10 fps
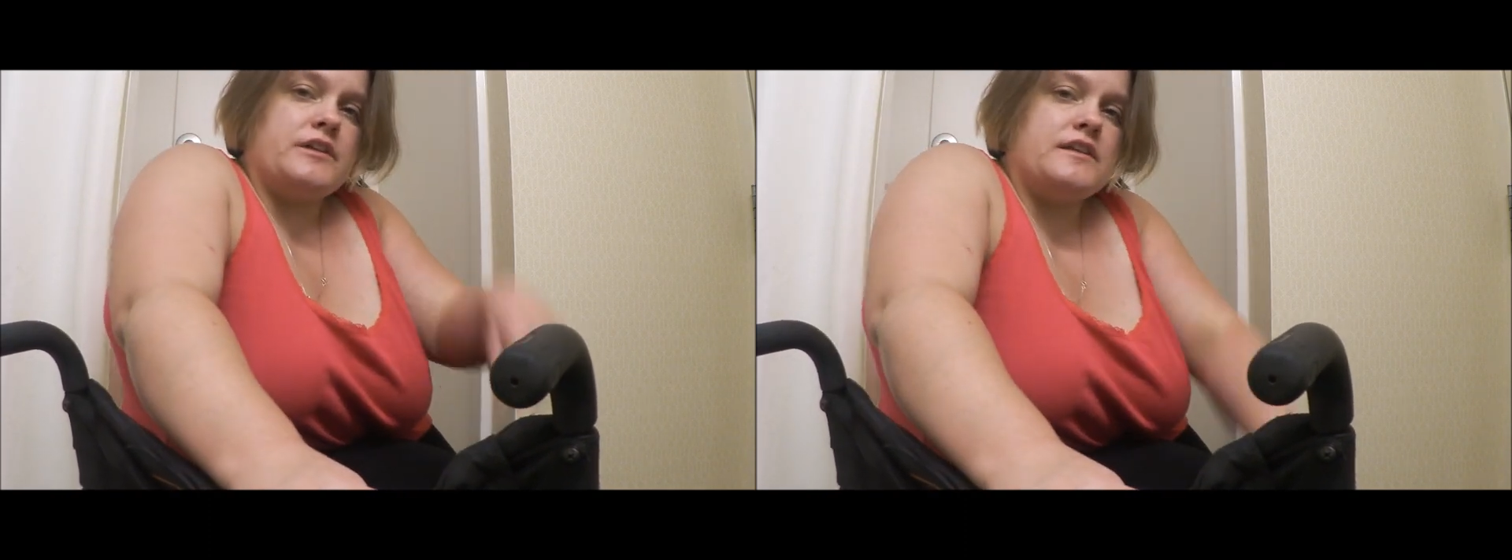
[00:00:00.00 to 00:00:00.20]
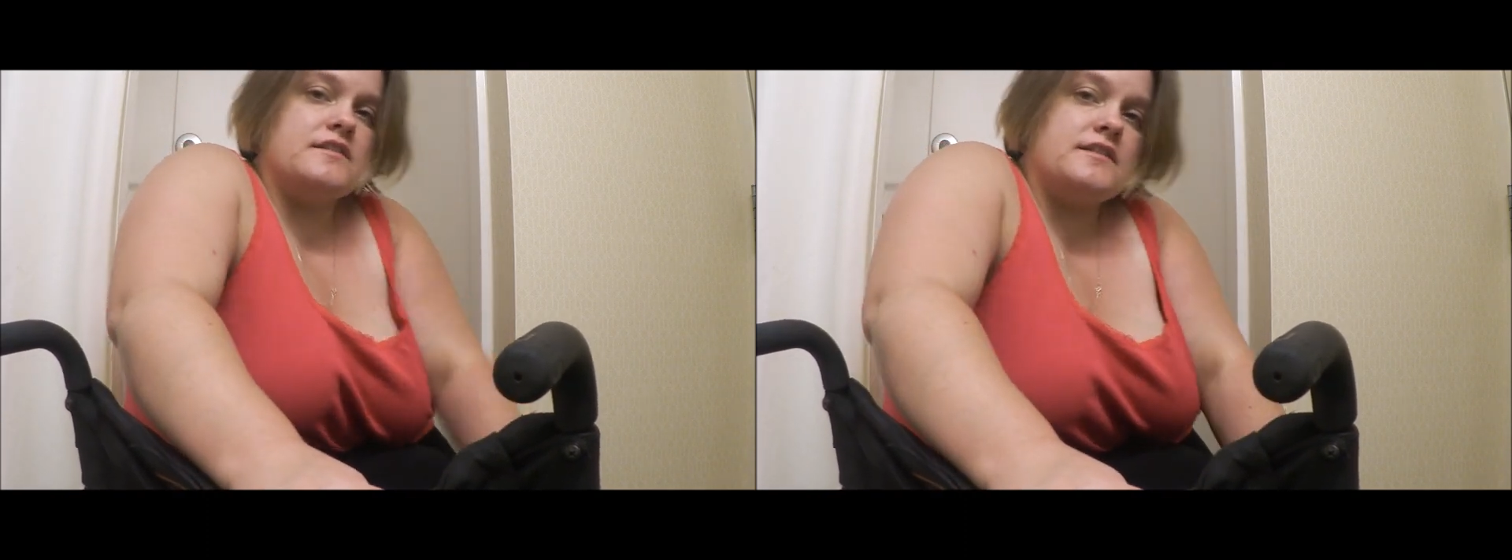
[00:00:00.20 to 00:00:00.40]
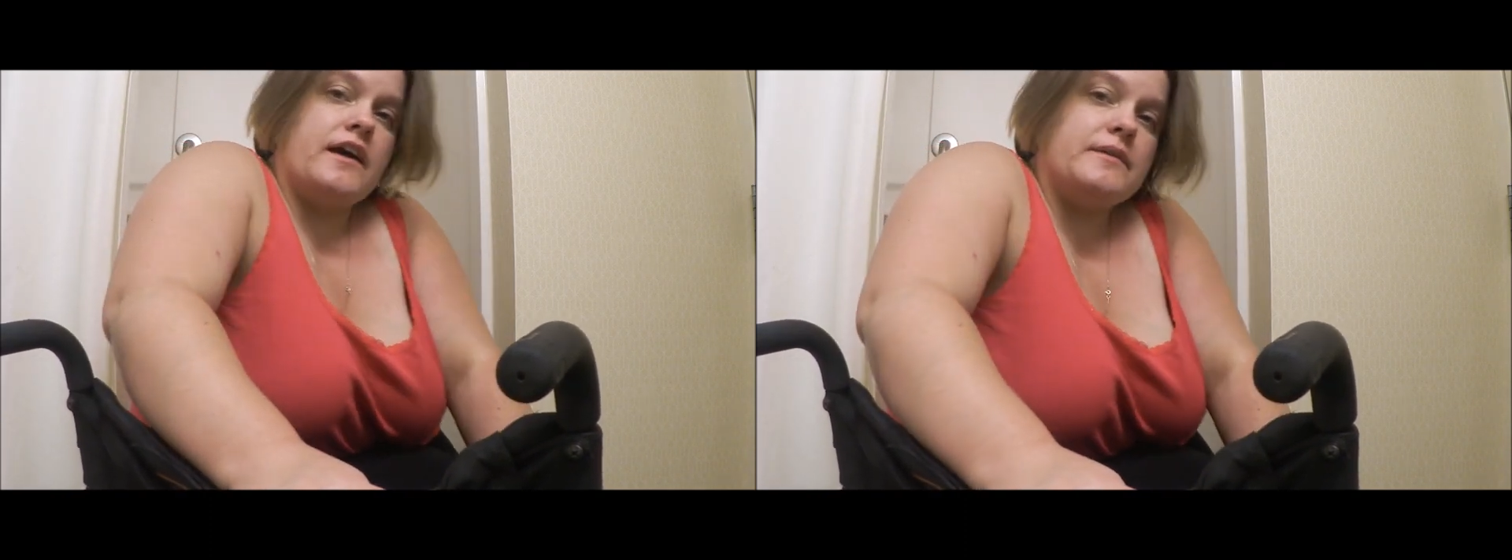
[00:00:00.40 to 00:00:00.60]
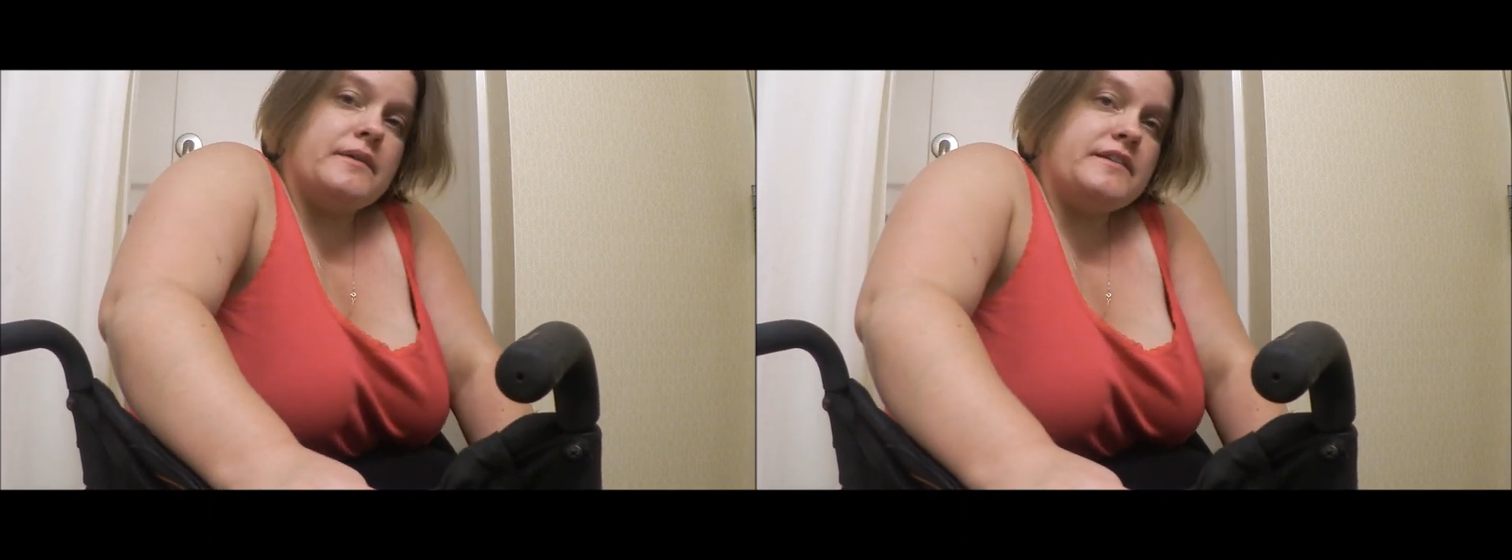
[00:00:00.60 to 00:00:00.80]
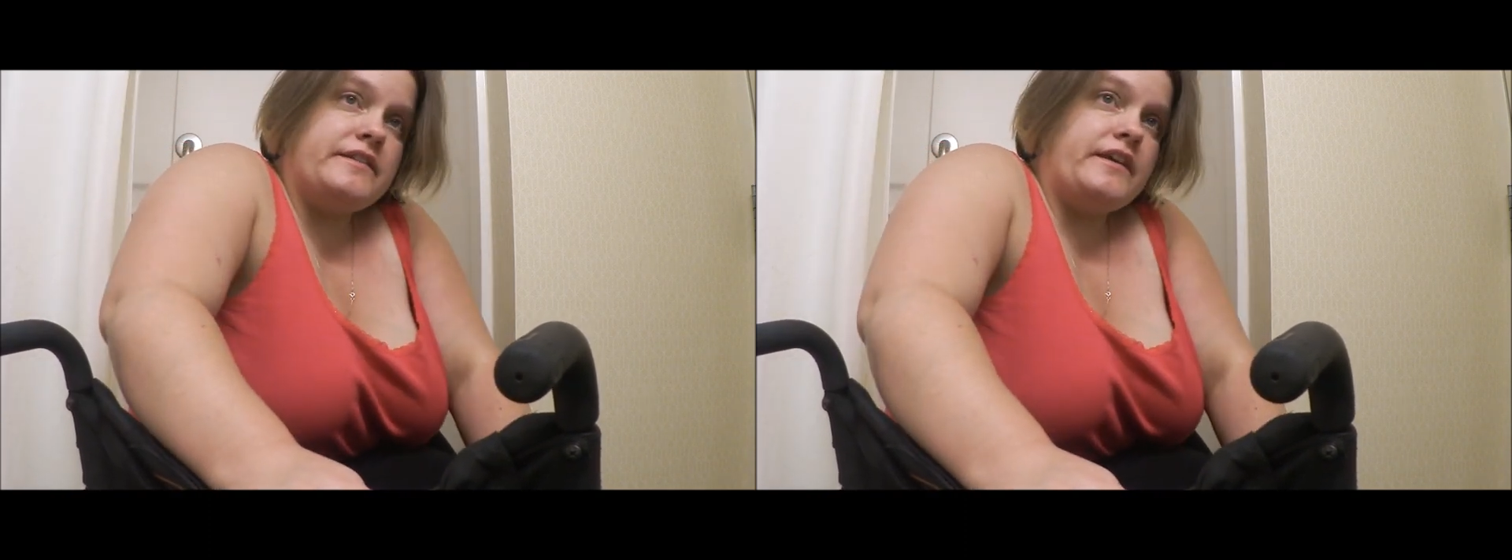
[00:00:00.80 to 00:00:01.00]
inside my
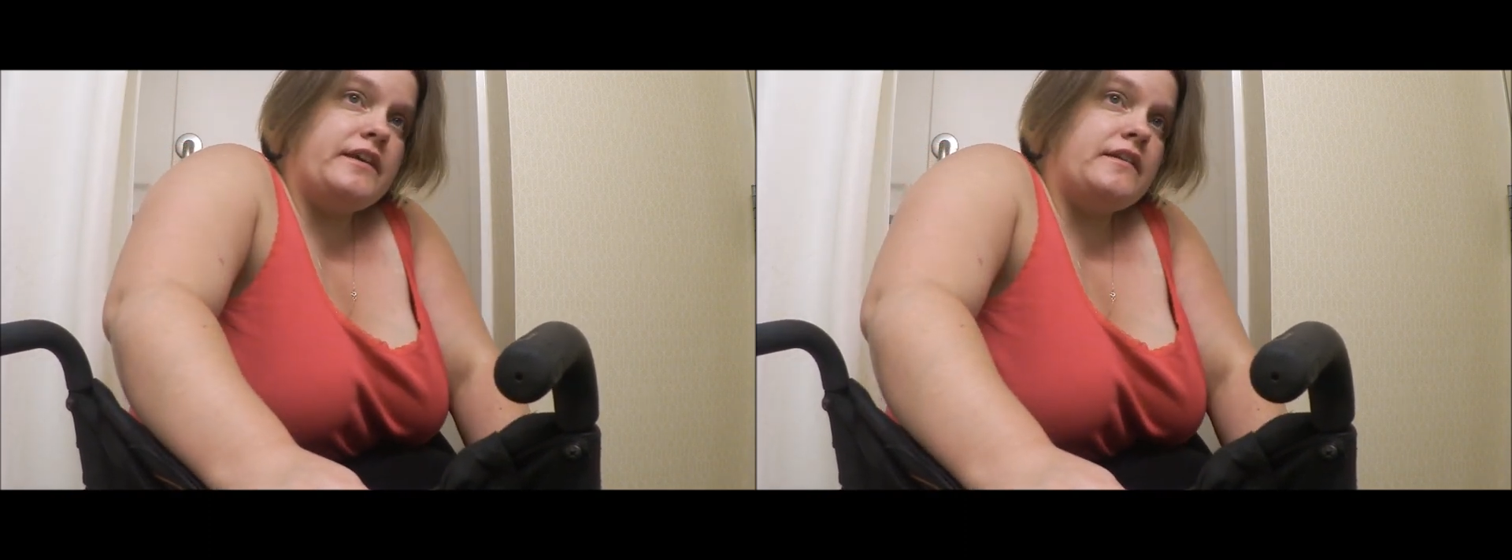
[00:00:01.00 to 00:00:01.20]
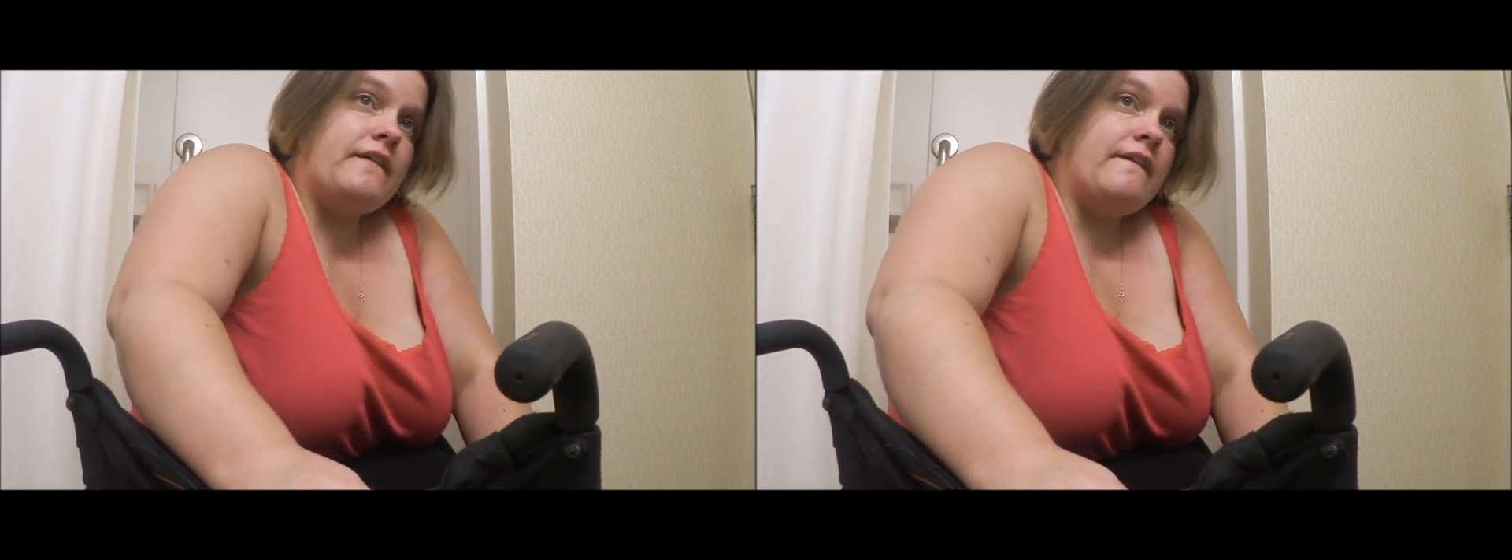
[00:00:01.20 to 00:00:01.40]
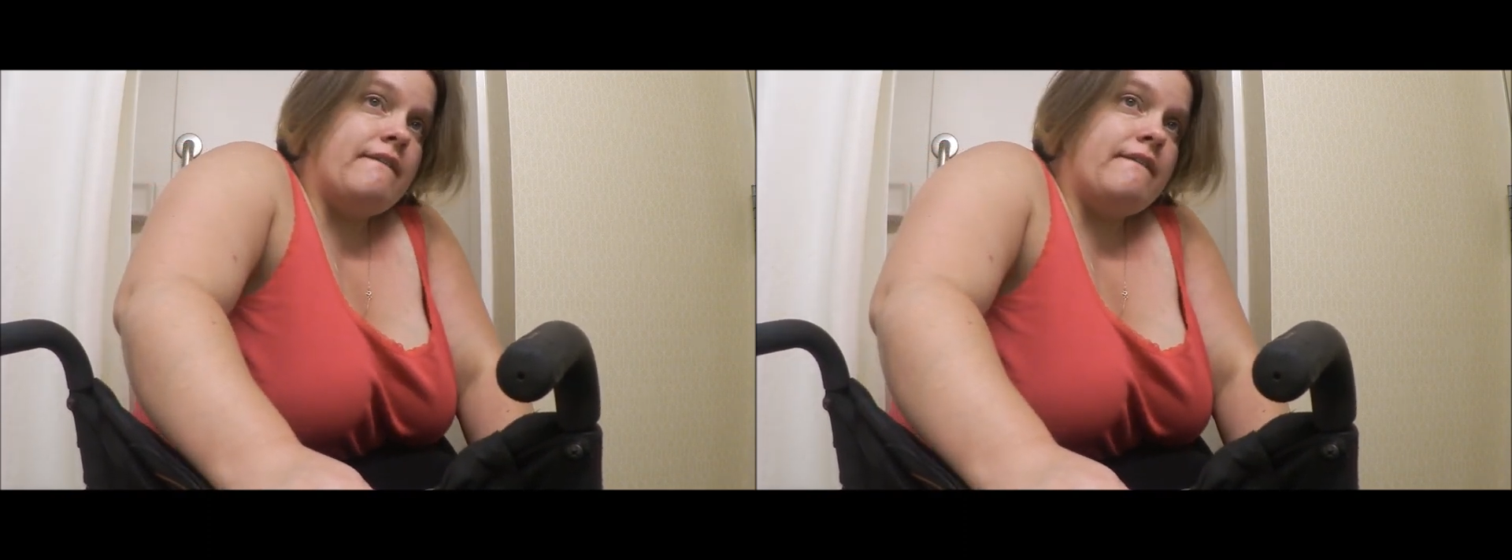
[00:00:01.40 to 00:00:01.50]
seat